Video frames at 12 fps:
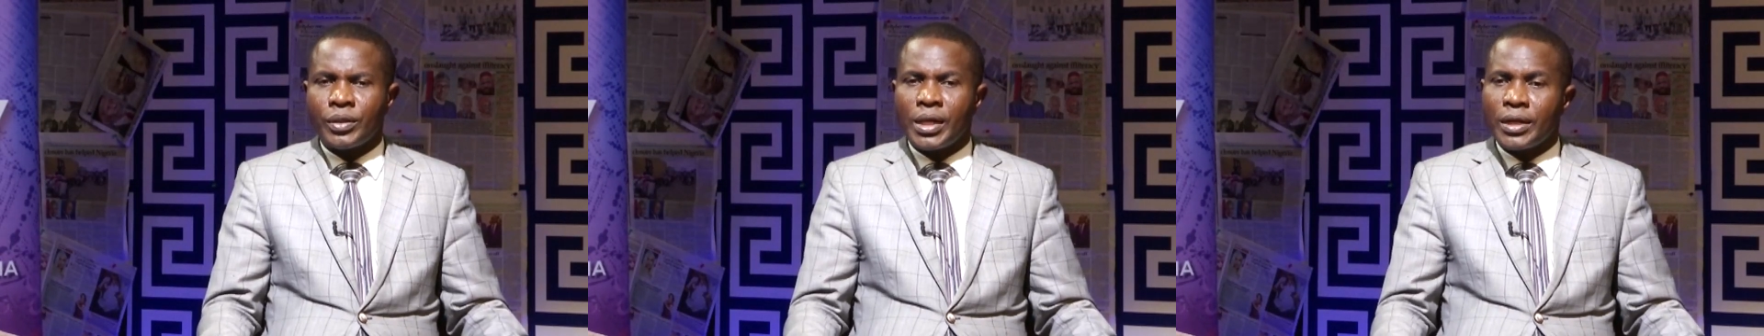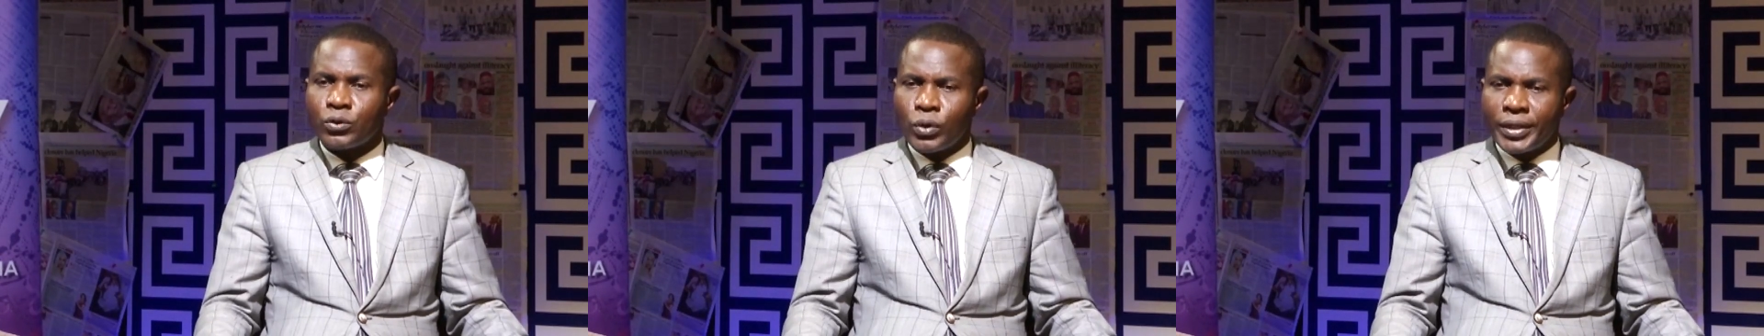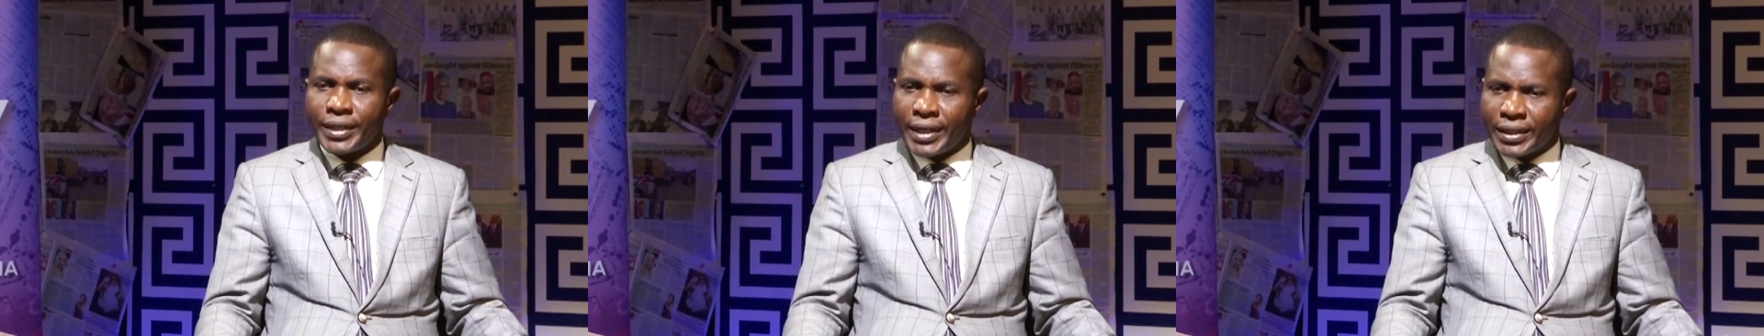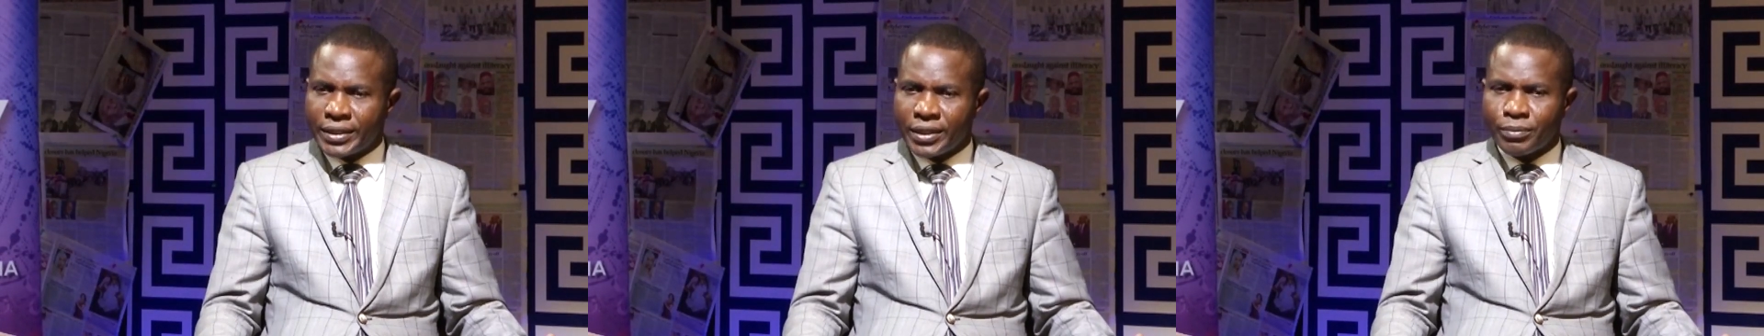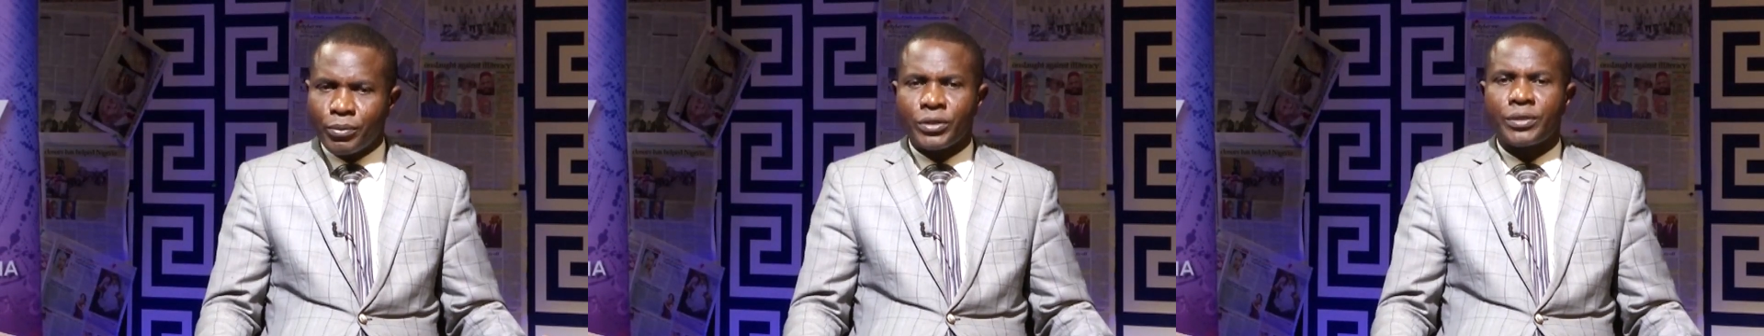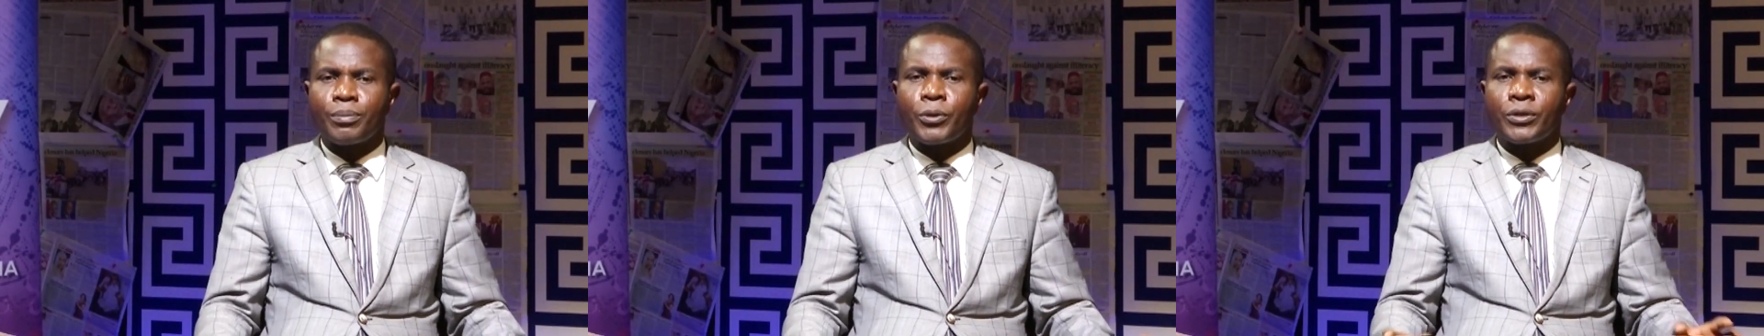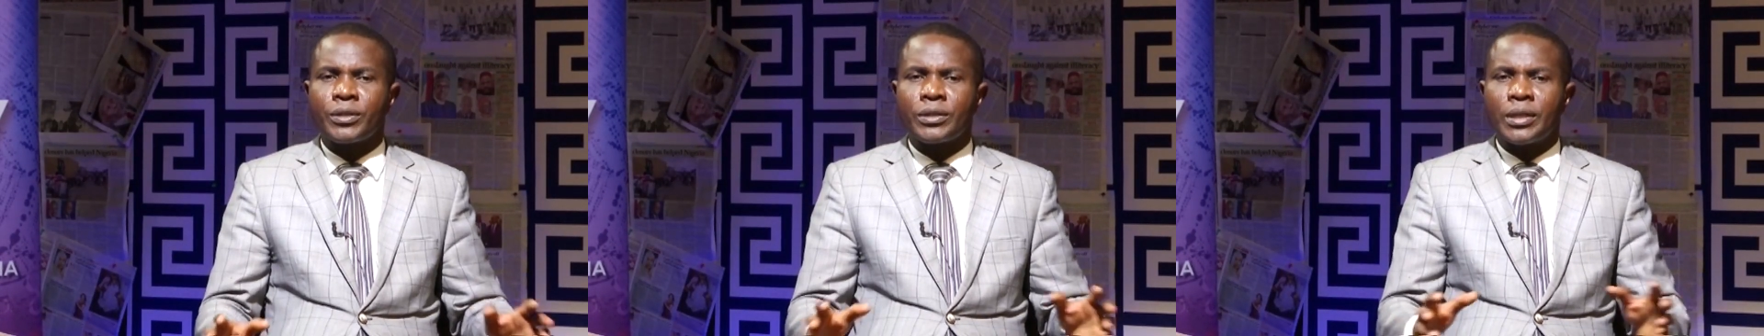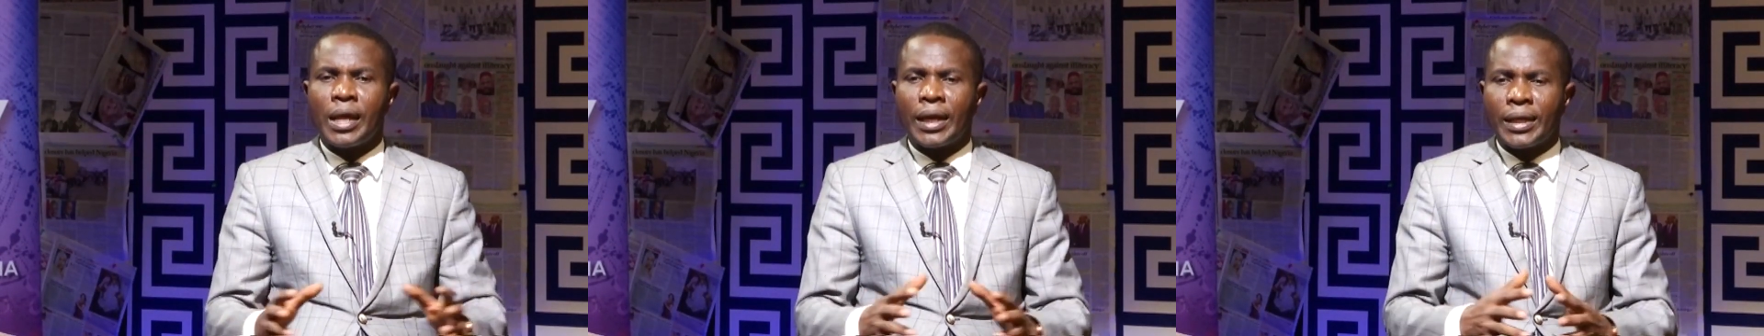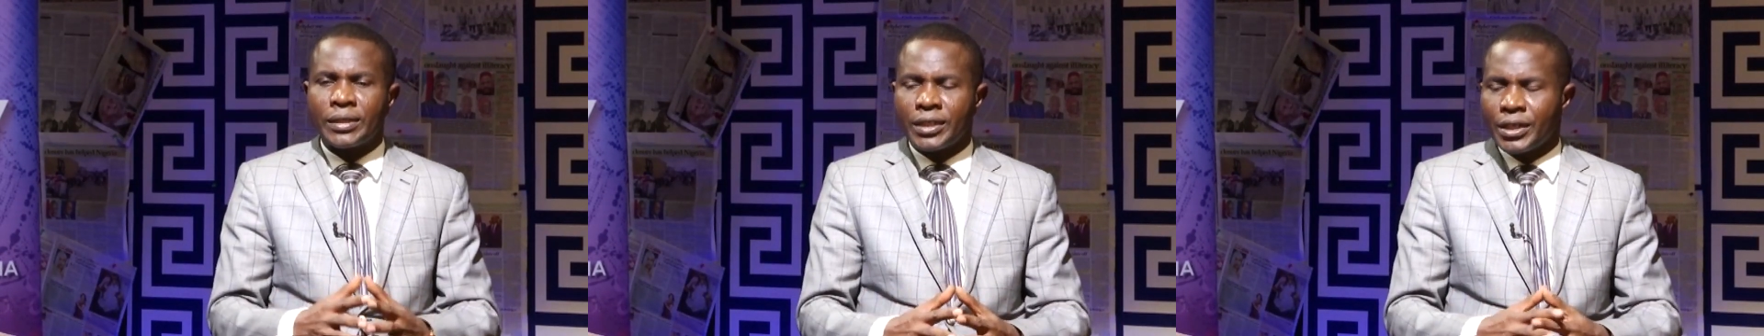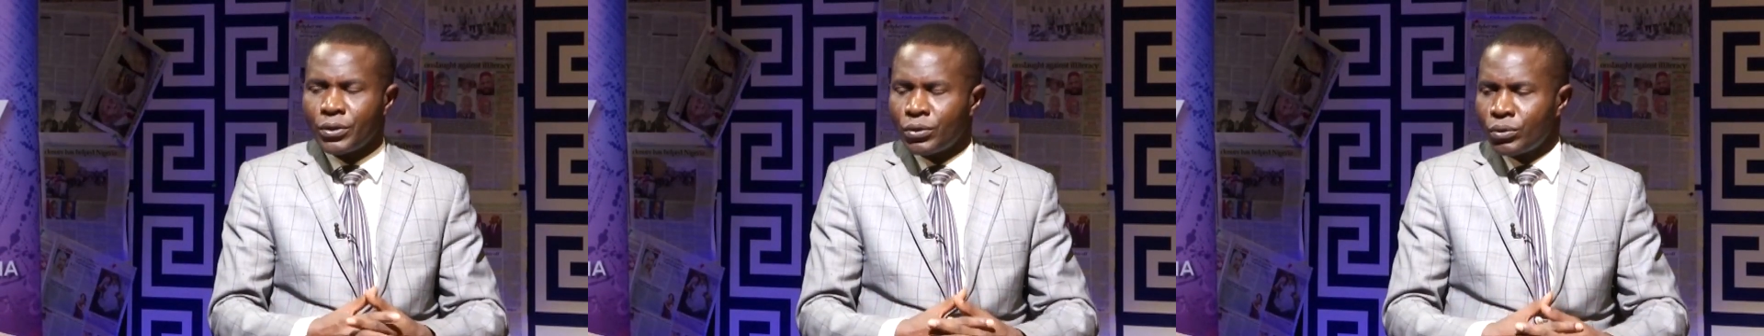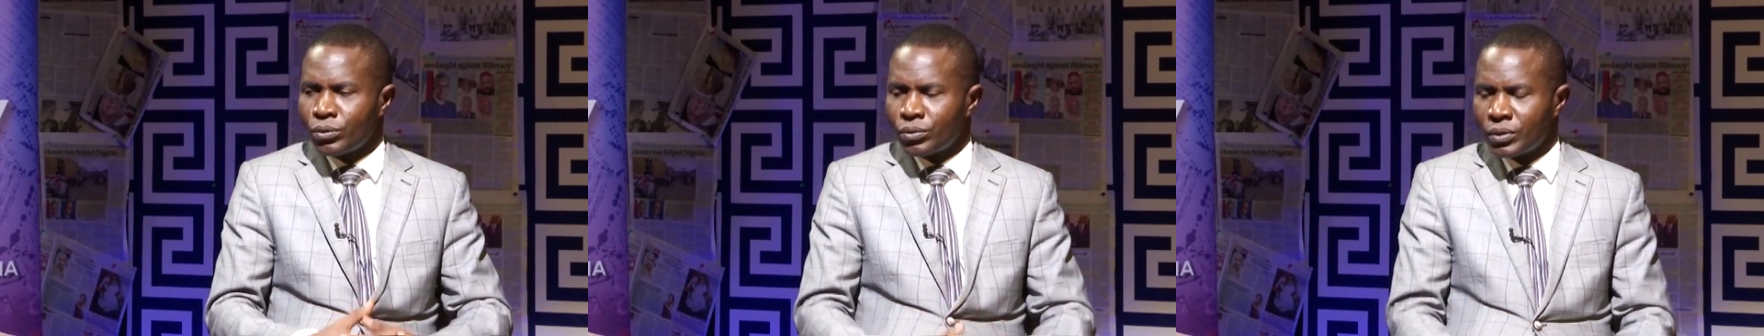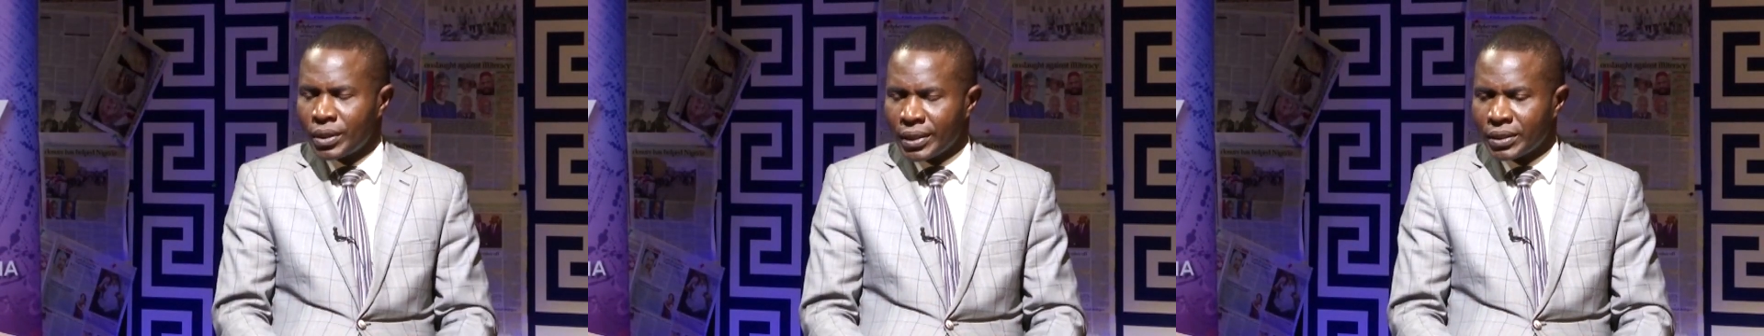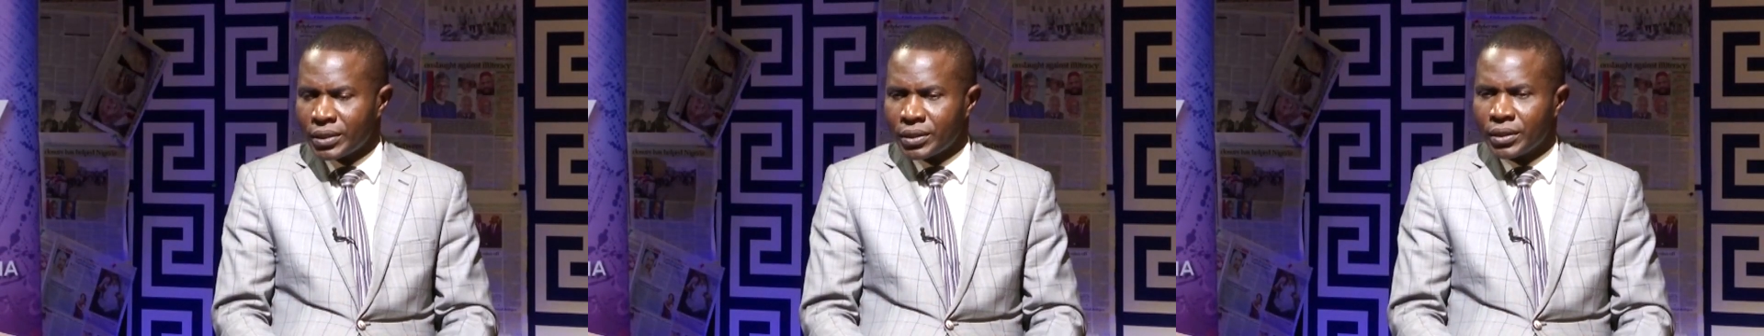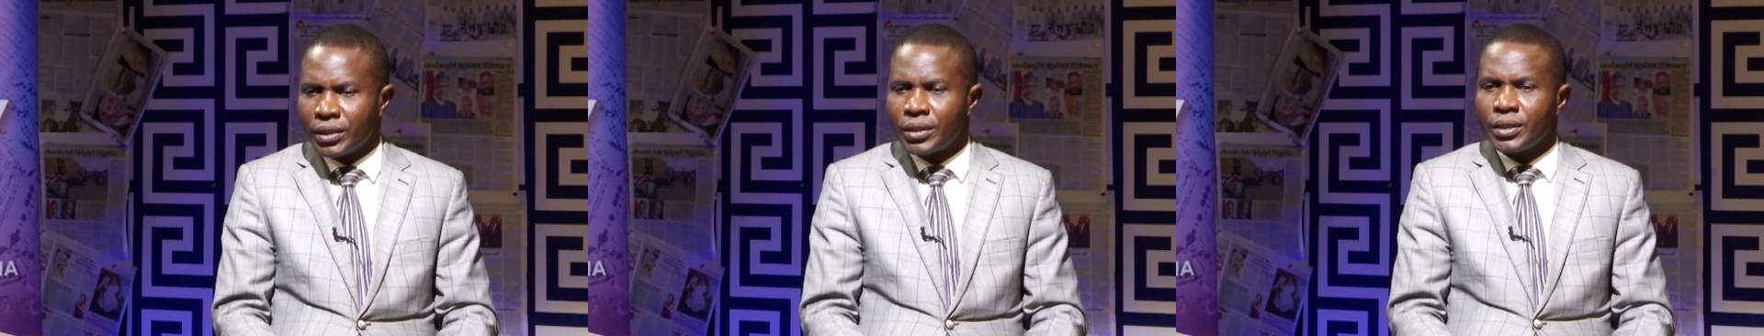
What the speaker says: Yeah, to an extent. But I can tell you that